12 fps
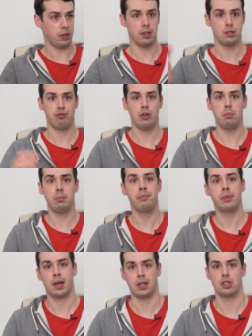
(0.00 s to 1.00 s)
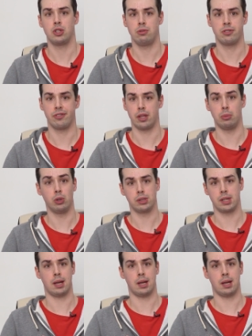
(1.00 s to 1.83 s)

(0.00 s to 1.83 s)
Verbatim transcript: within this room and choose for them all to